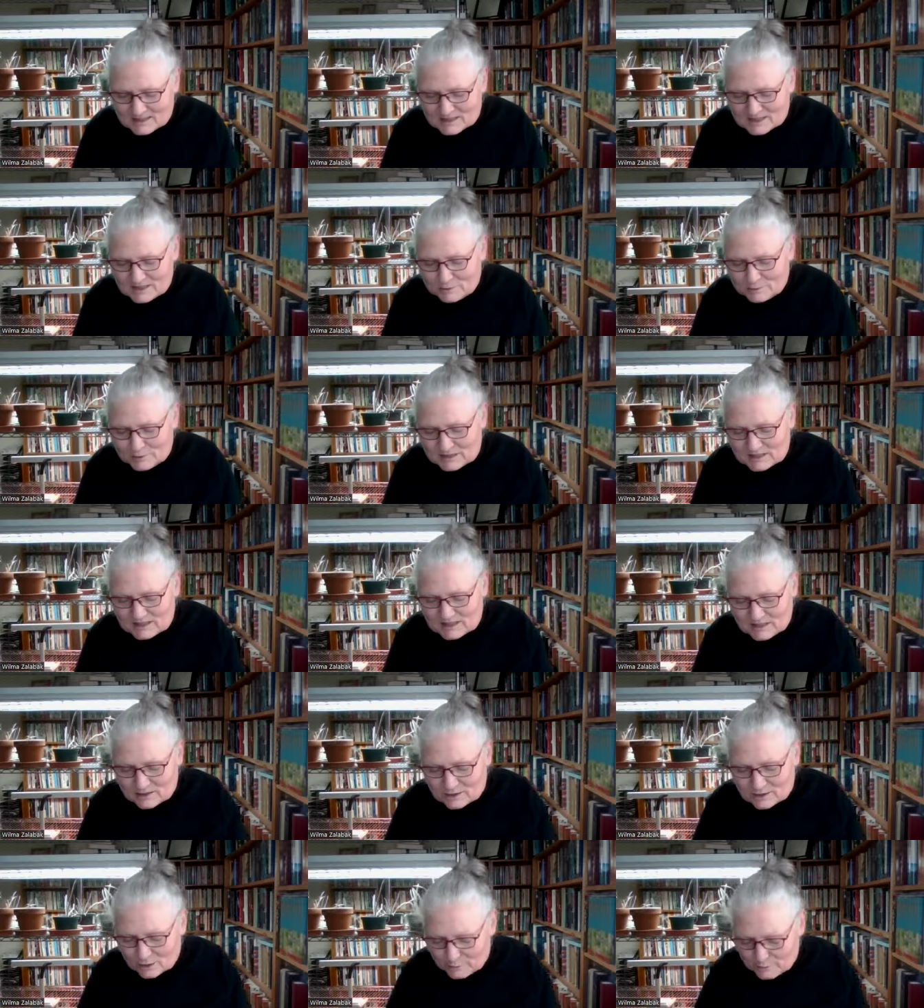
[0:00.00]
She was
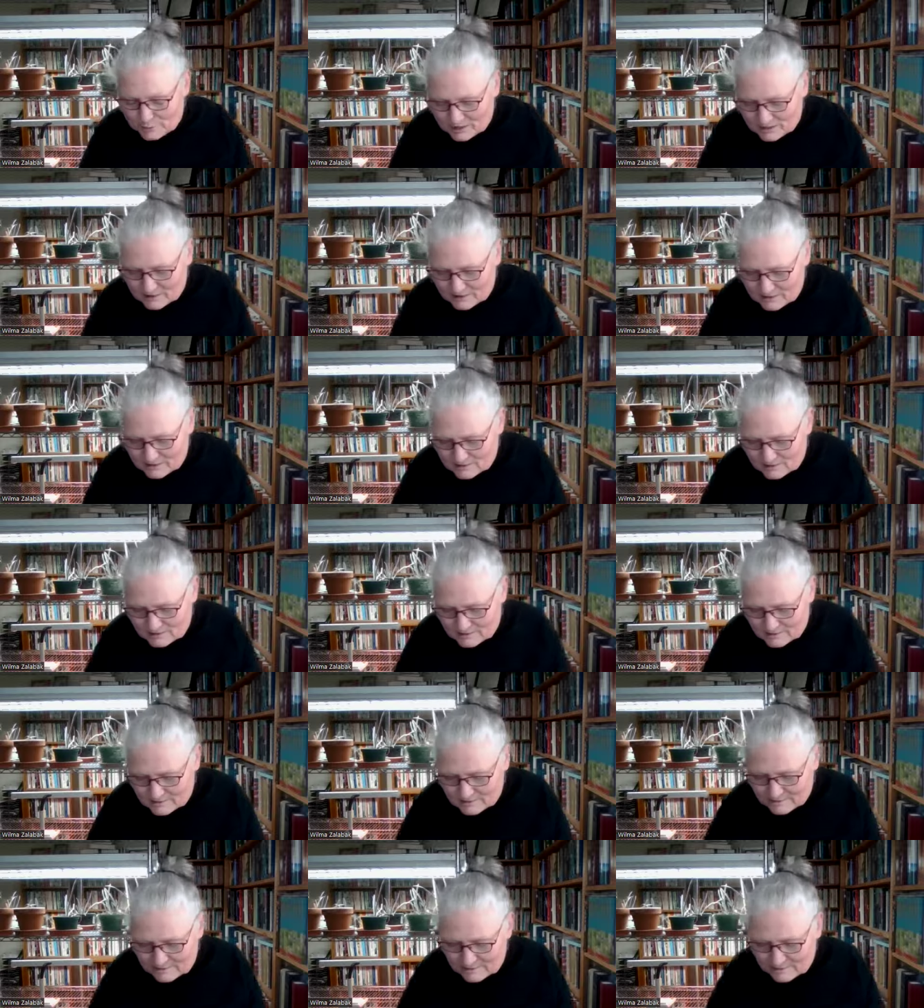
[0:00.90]
determined
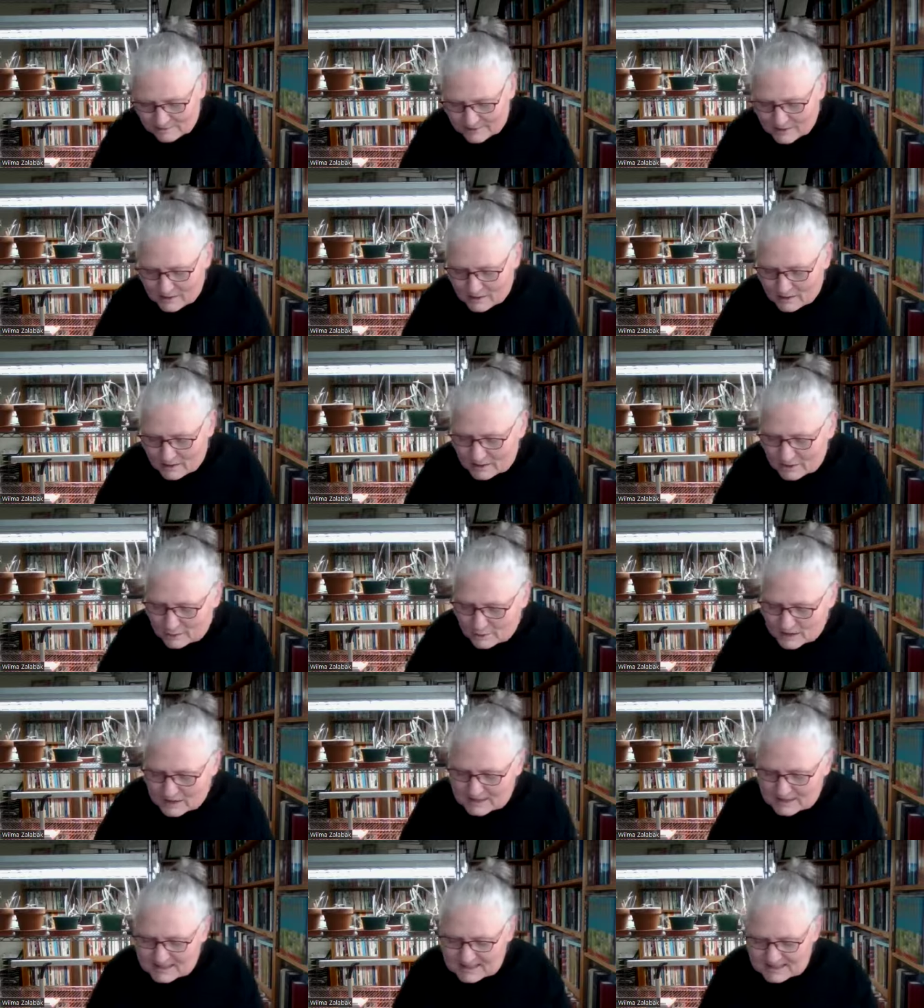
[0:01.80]
to
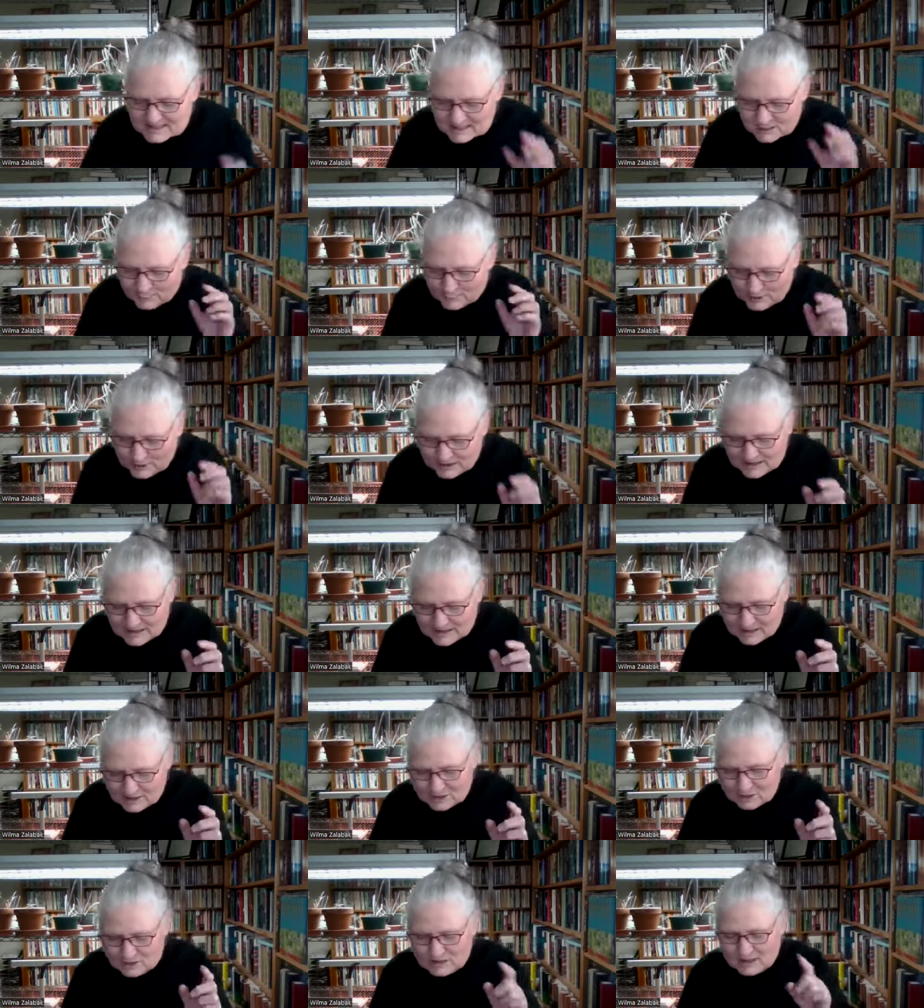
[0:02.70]
assimilate
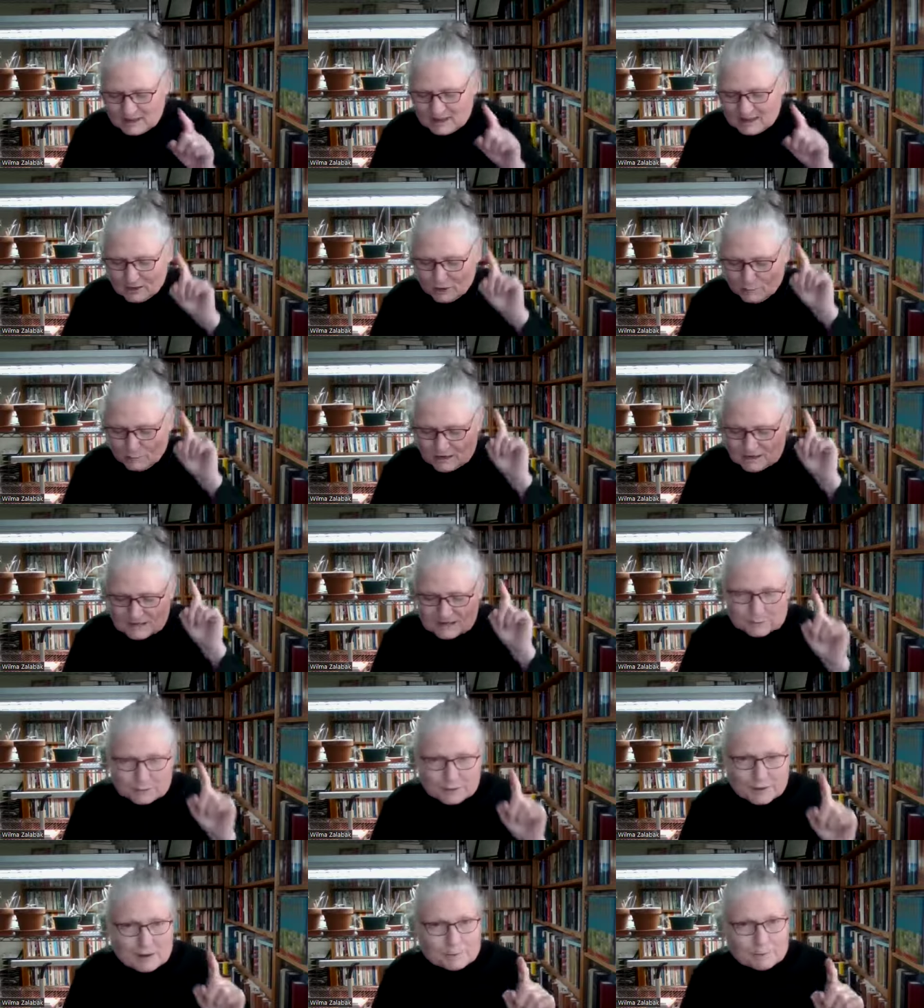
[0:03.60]
to
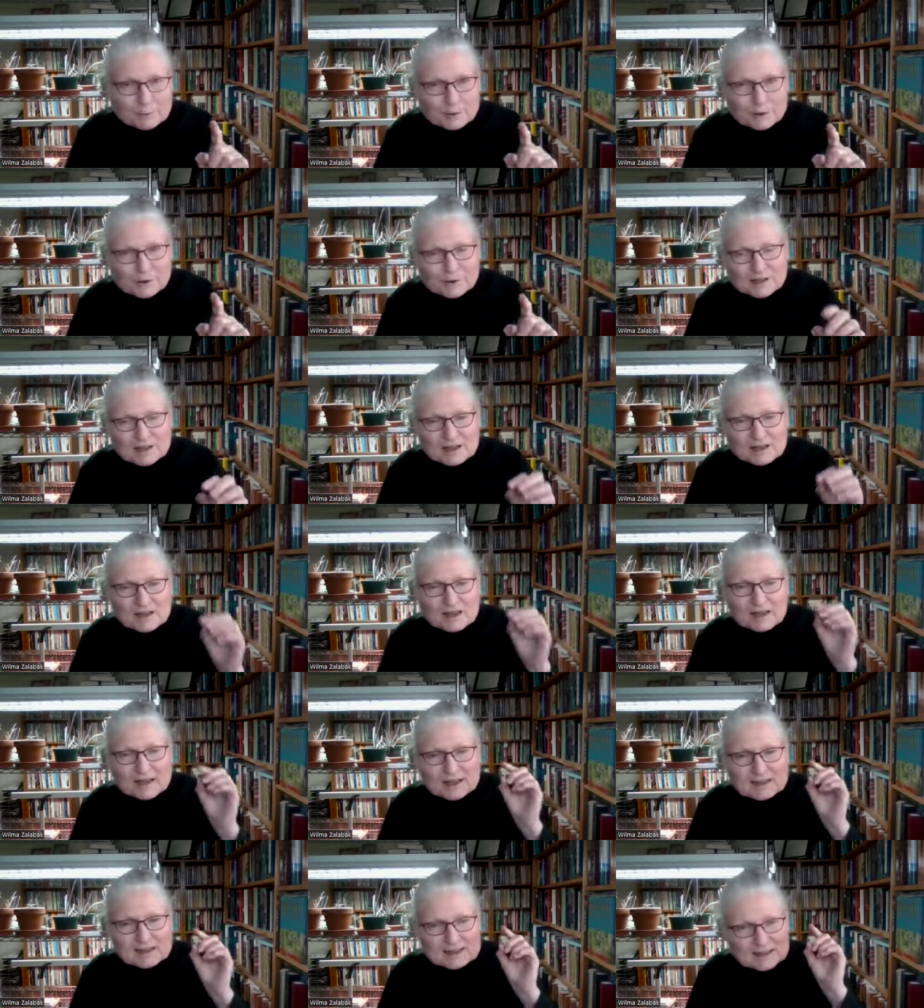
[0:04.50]
Naomi's people
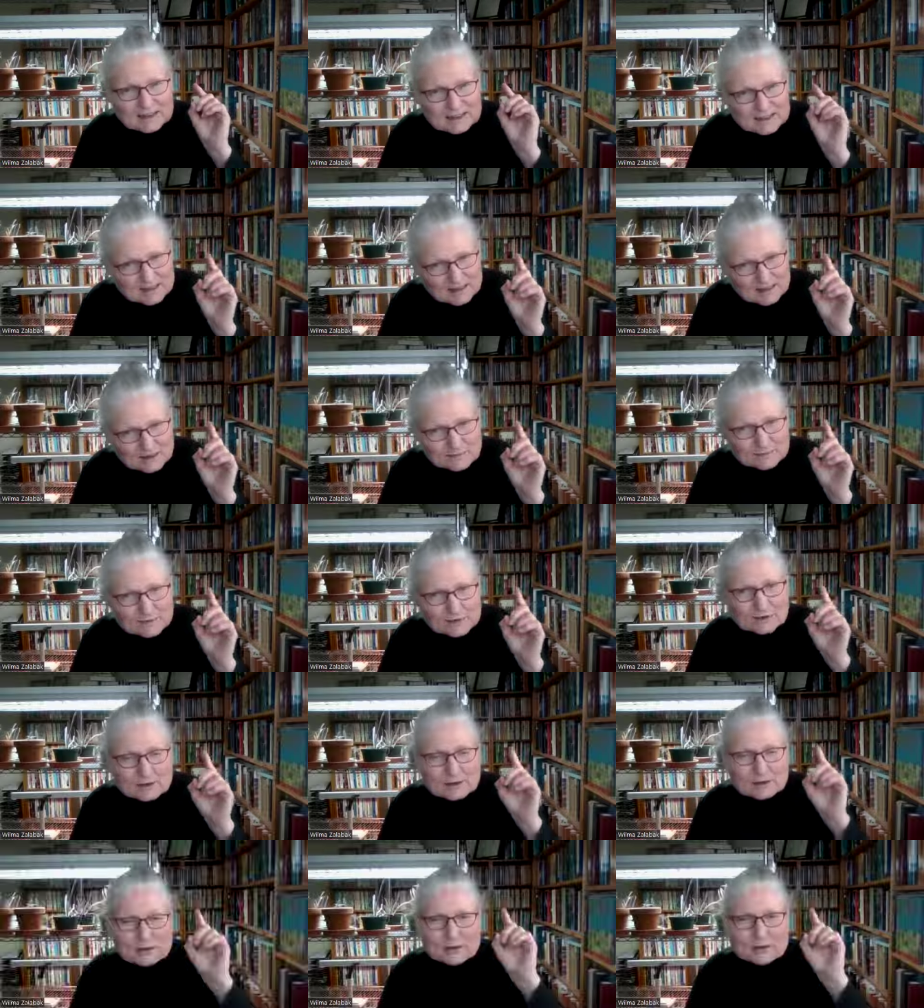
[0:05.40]
and
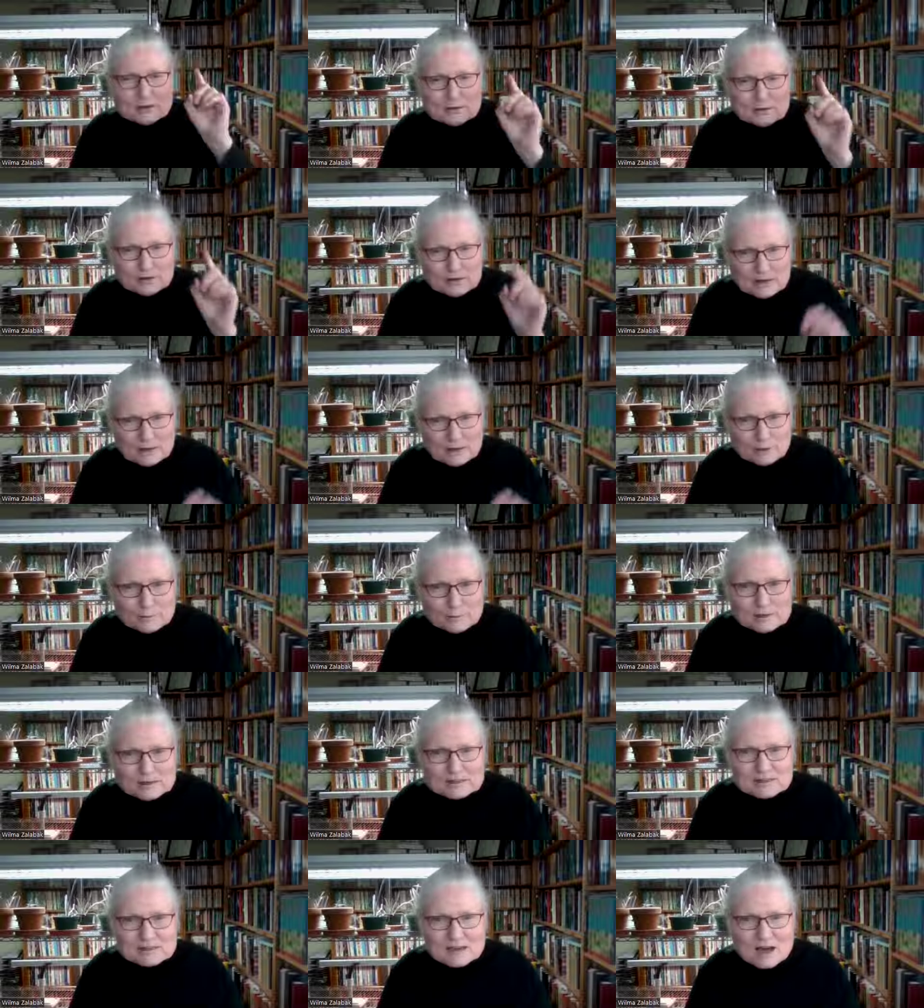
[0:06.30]
even to
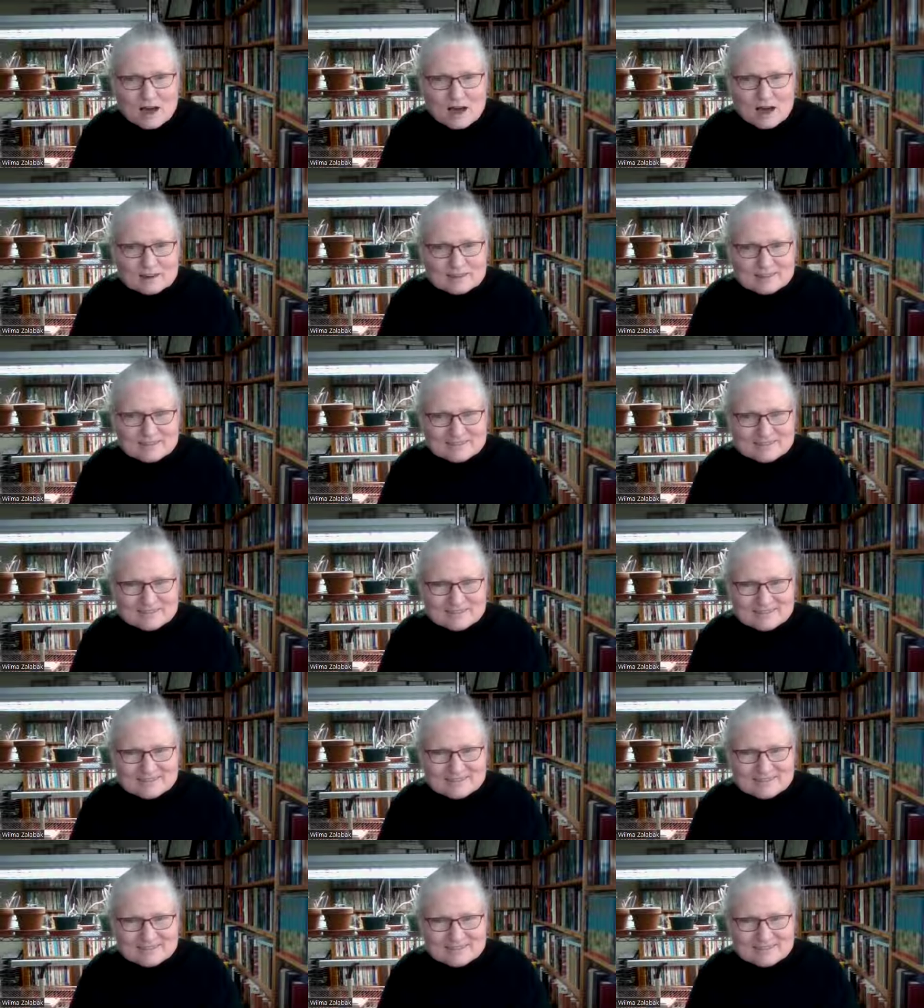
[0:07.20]
Naomi's God.